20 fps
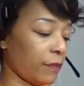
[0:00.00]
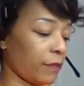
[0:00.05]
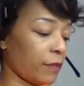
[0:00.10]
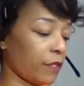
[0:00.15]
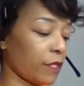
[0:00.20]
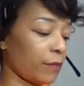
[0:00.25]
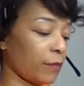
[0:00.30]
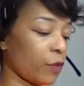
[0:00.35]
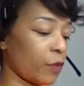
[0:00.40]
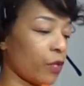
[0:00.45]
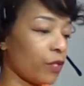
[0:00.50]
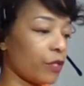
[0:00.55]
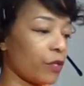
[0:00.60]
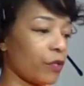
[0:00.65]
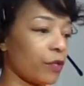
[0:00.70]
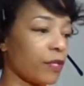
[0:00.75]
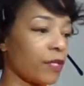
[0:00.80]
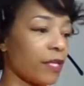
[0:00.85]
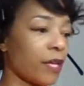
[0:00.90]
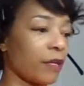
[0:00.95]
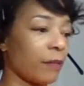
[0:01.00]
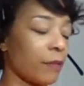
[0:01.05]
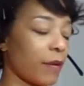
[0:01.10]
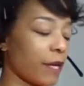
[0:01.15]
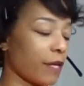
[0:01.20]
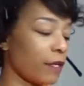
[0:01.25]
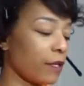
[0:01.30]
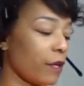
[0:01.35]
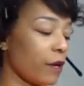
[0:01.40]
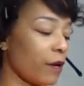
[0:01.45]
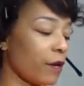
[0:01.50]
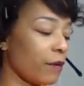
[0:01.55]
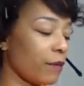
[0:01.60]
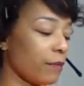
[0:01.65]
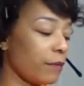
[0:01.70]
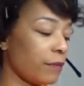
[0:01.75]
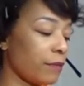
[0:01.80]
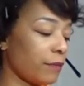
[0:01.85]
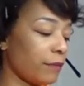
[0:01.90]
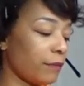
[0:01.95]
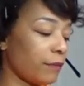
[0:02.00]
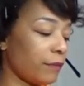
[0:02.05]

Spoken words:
So I'm going to set my alarm